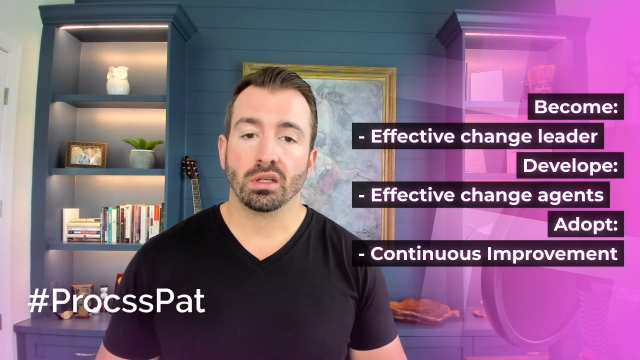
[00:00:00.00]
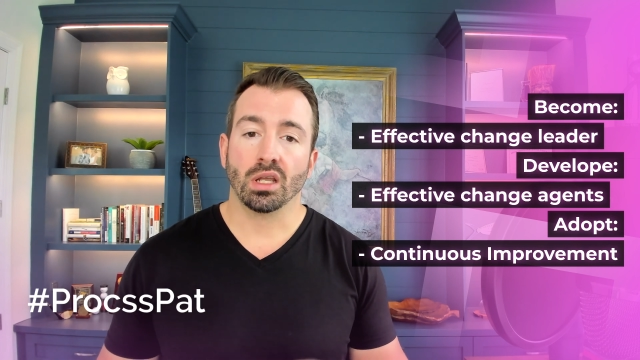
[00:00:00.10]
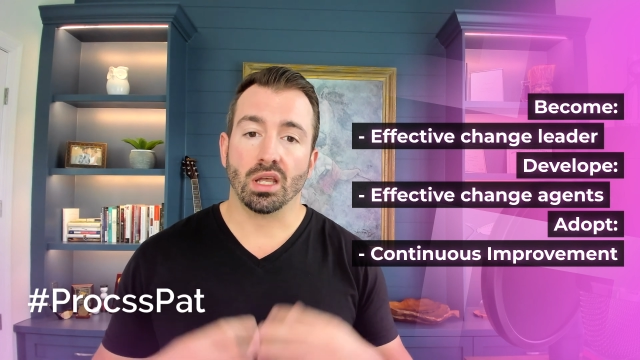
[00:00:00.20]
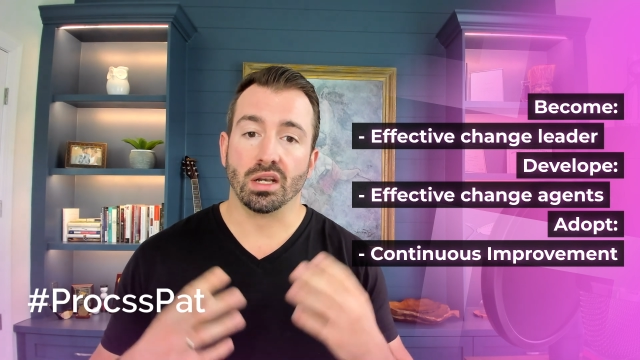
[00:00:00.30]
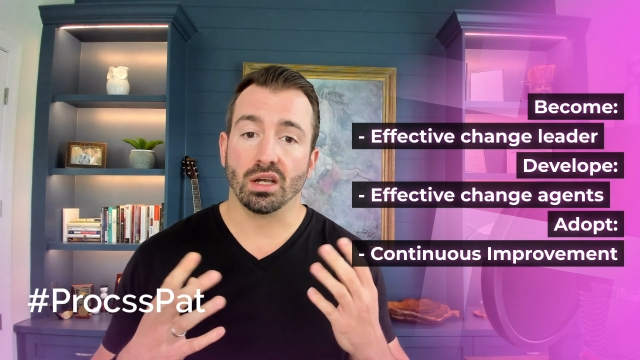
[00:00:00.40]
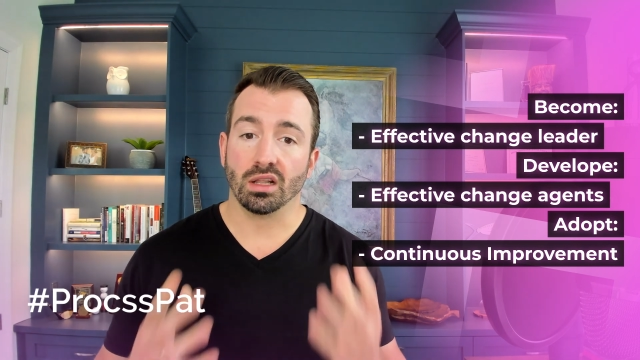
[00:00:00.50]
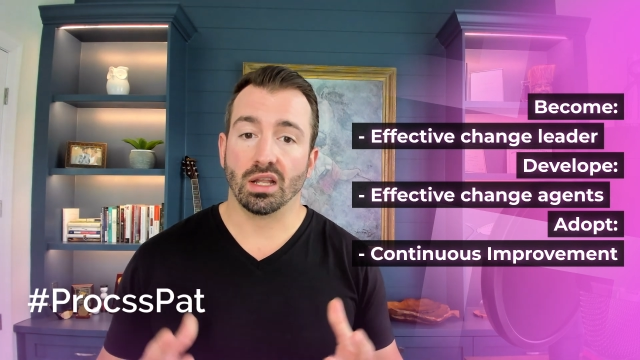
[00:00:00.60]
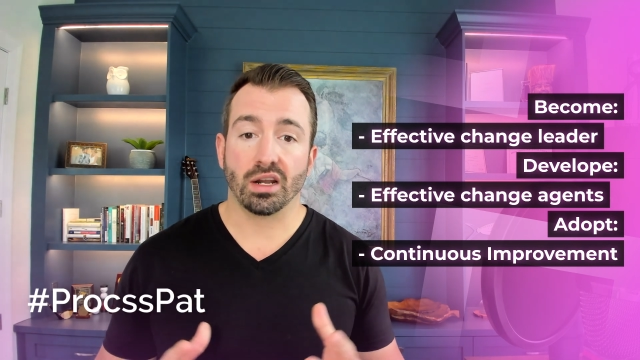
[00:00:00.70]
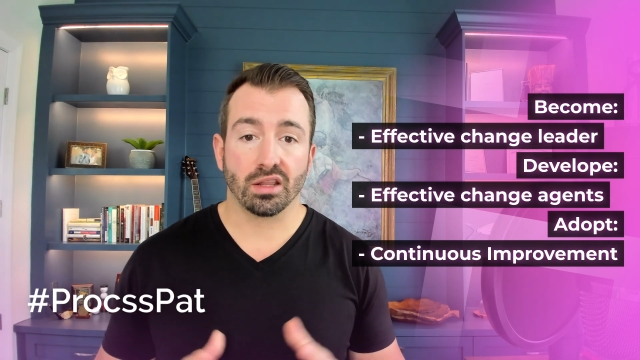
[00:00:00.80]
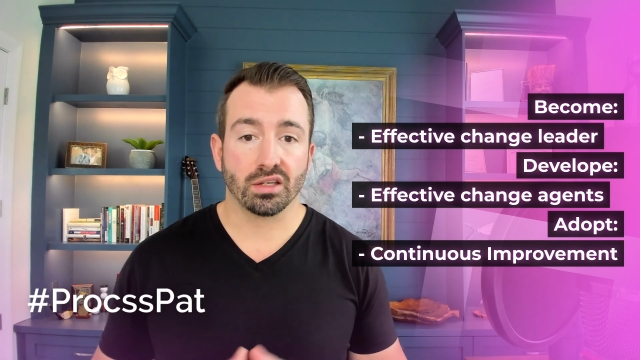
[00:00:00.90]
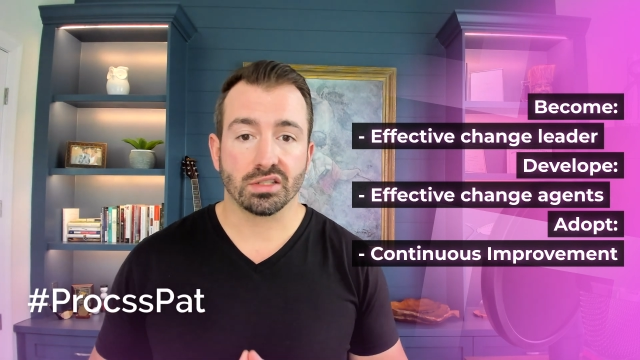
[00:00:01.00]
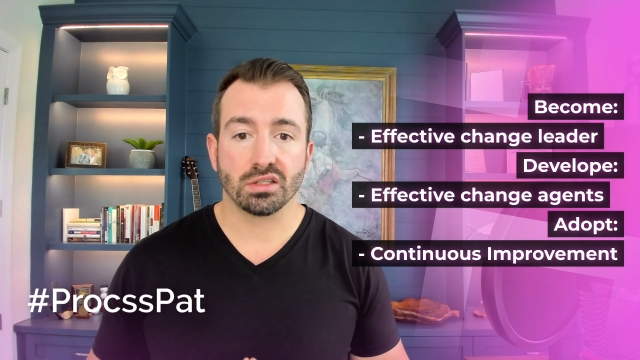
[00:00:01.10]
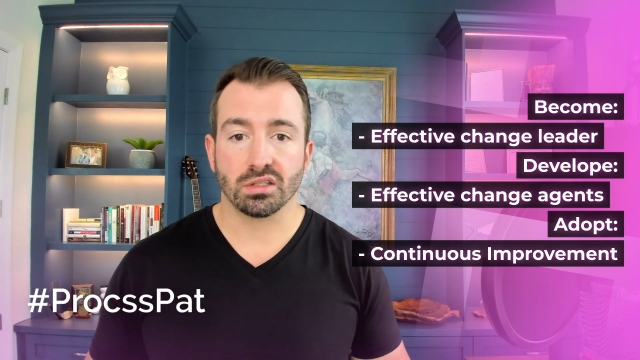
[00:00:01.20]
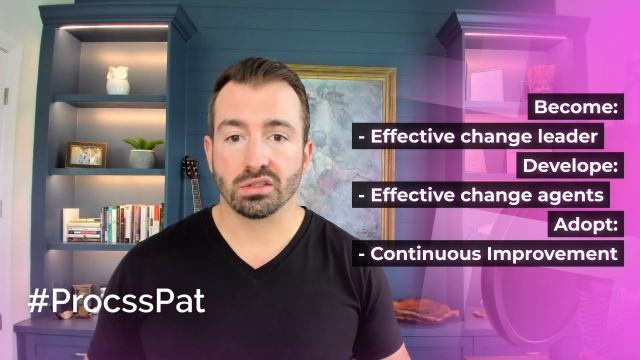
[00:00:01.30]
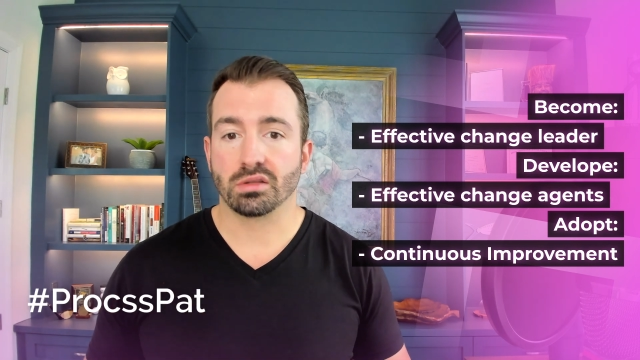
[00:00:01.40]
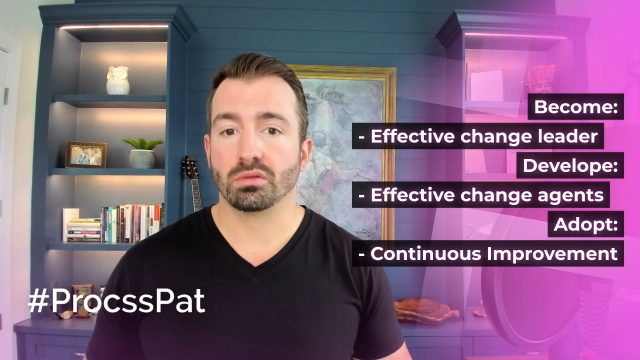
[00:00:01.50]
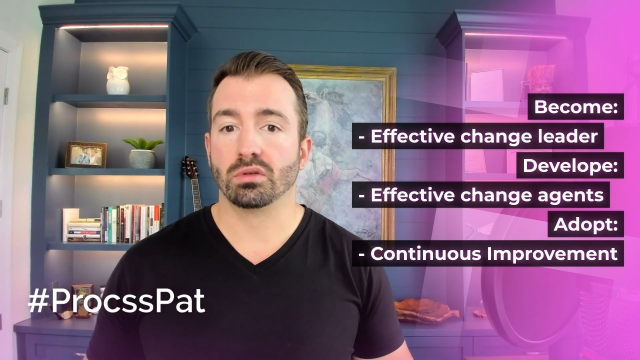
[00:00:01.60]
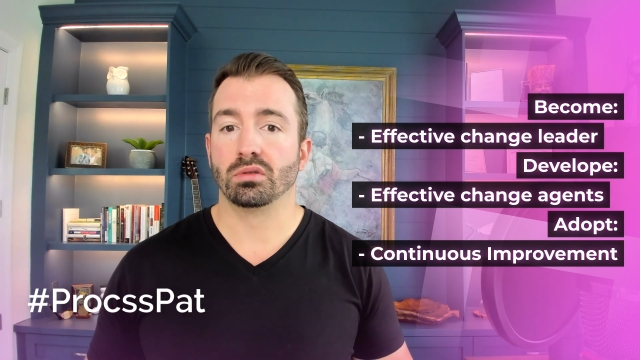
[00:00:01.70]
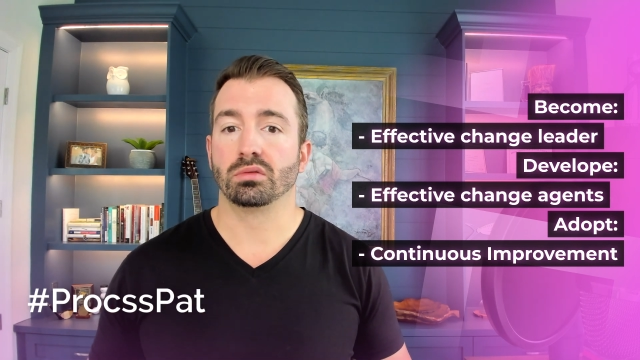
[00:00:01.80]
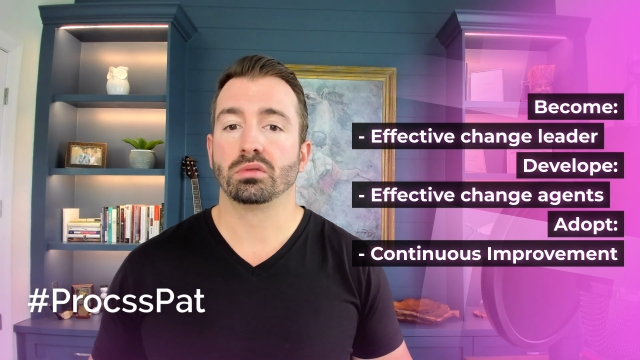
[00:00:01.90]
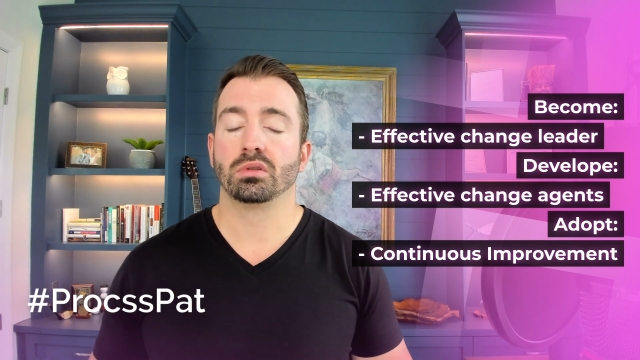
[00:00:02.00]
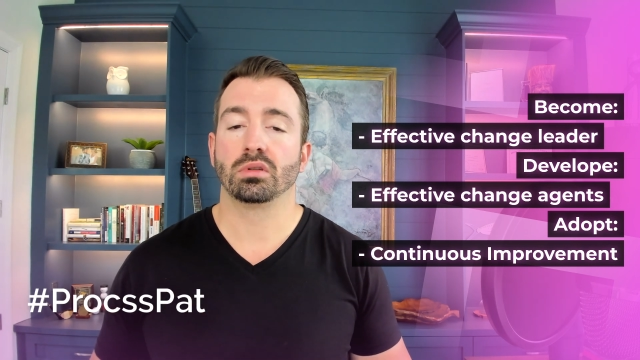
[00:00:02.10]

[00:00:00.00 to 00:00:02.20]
And a lot of this is through